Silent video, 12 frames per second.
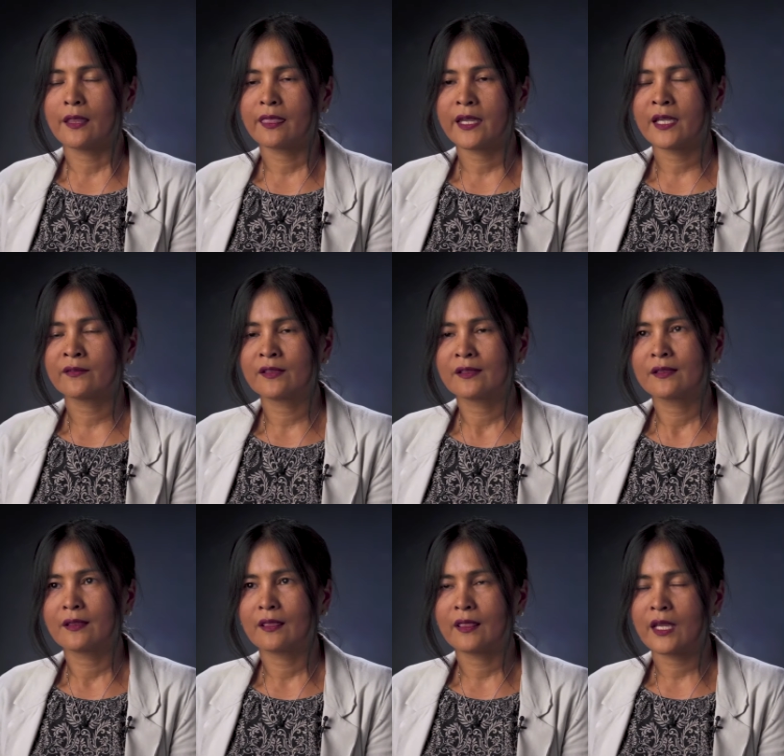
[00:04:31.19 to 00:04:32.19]
at the
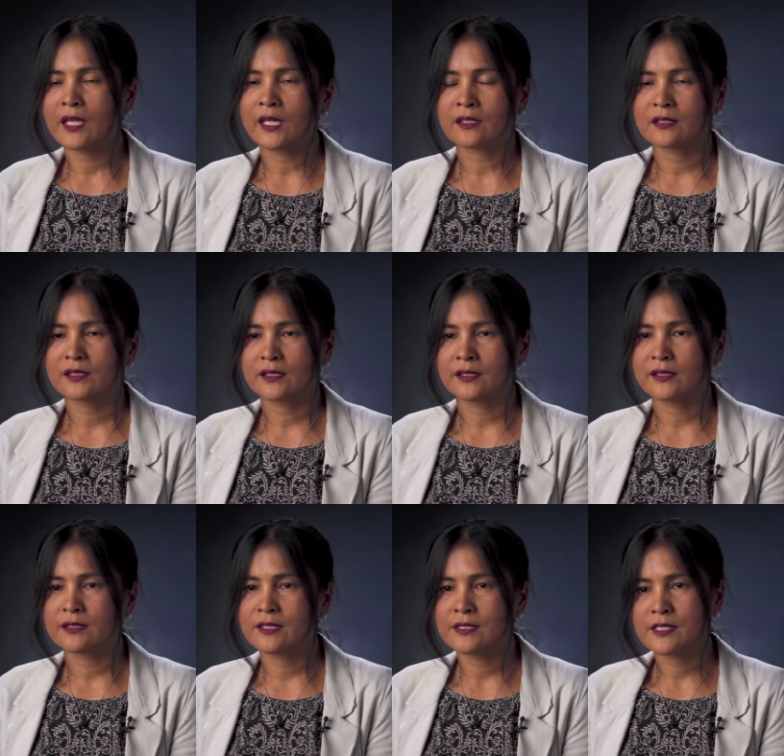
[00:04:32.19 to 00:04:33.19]
end, they get
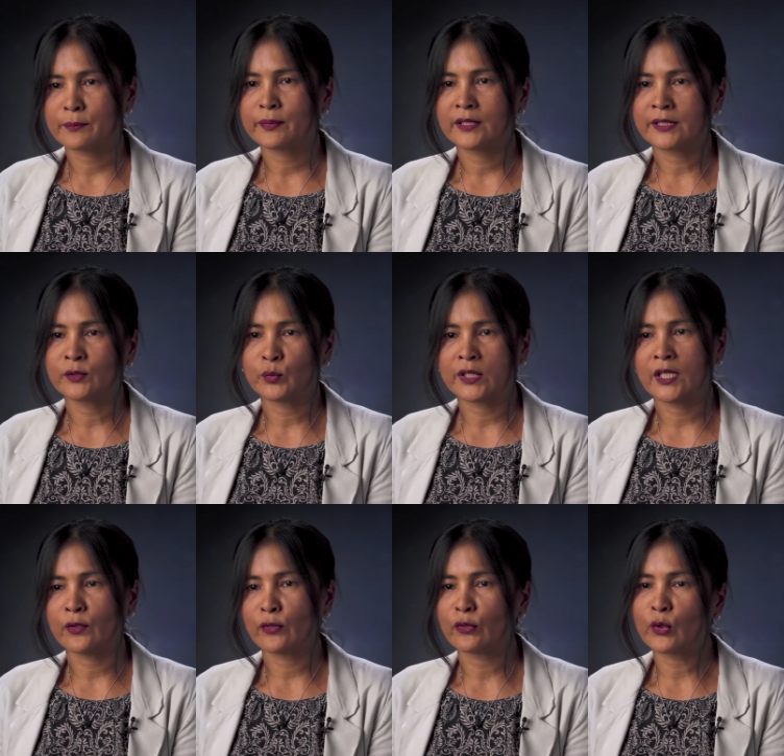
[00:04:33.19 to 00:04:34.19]
disciplined
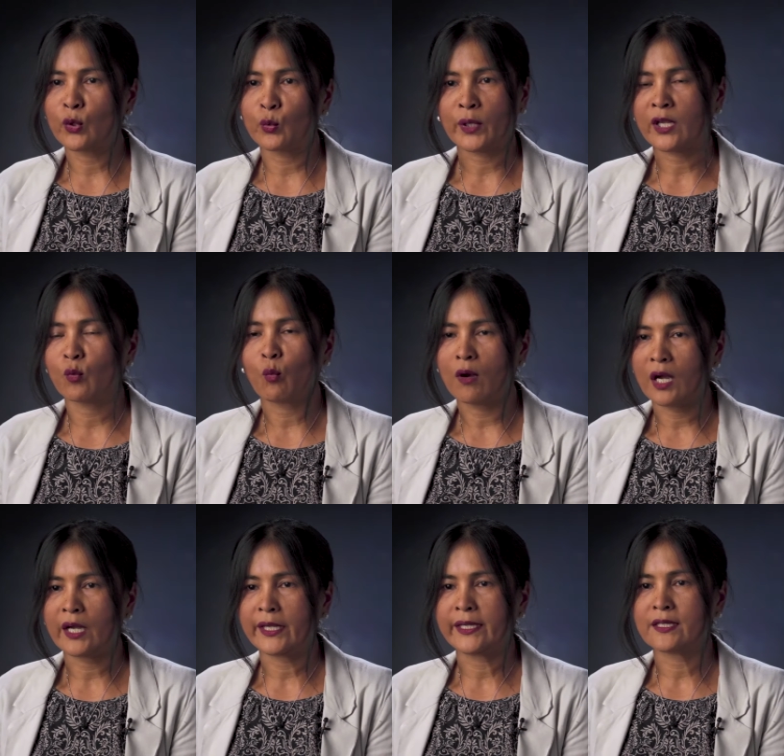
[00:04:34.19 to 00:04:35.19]
without knowing
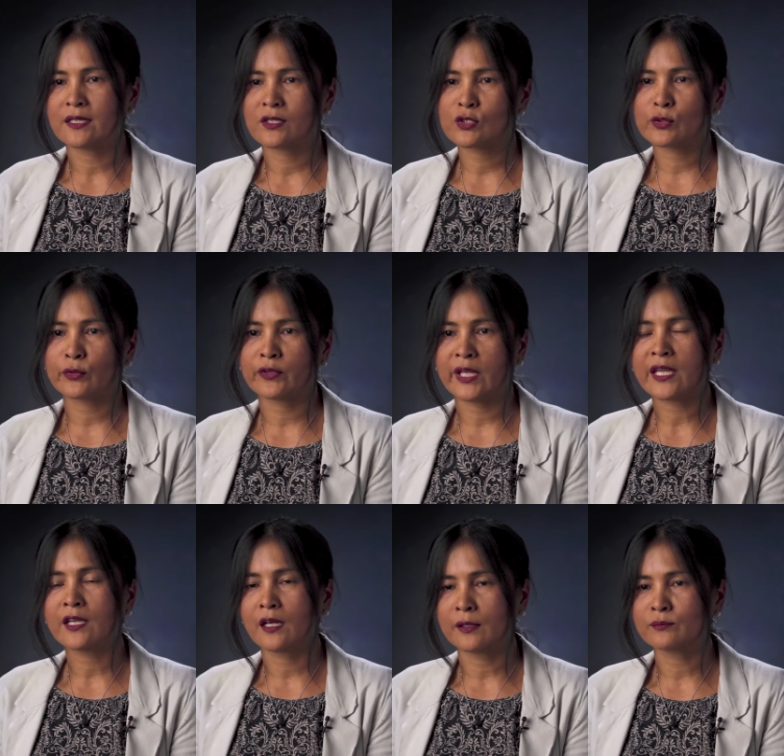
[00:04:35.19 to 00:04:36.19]
why. So
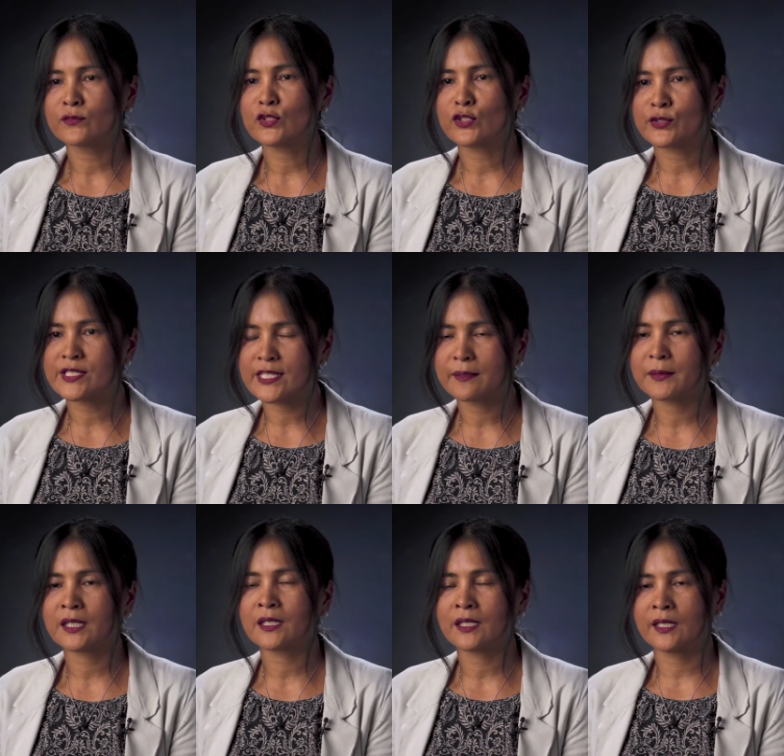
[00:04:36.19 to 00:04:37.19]
they come to see
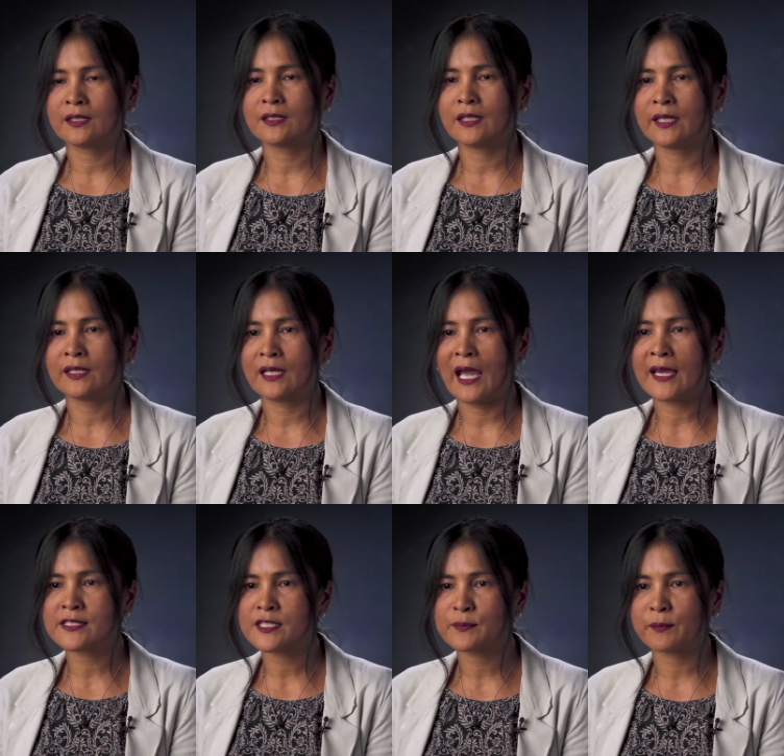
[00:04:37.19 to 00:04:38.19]
me and
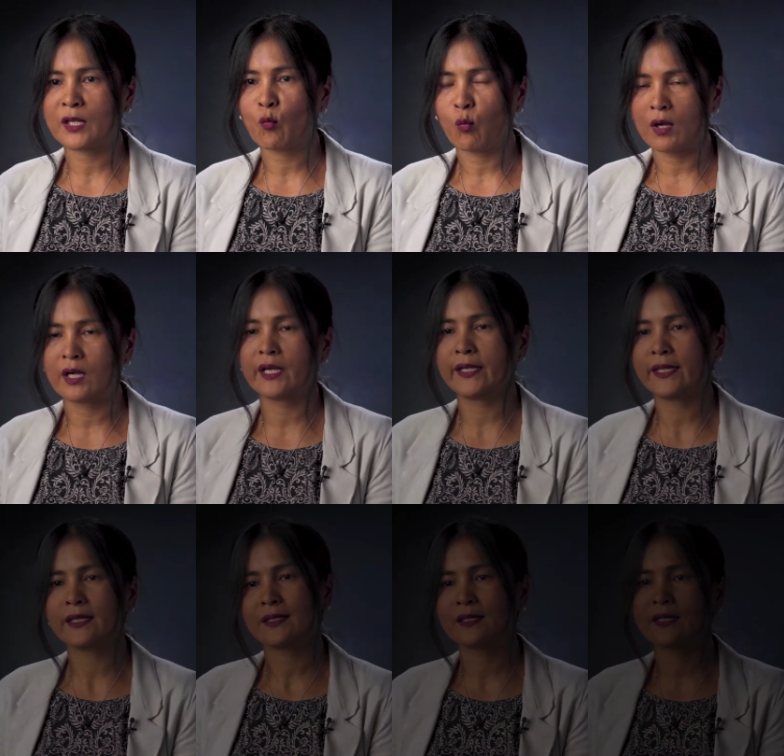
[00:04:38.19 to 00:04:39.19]
ask me
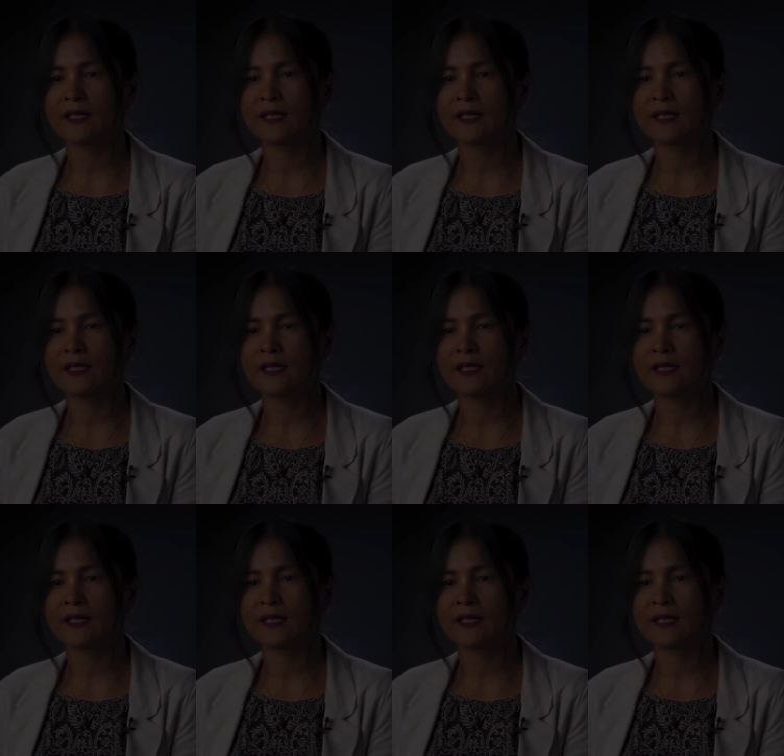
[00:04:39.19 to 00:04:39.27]
why.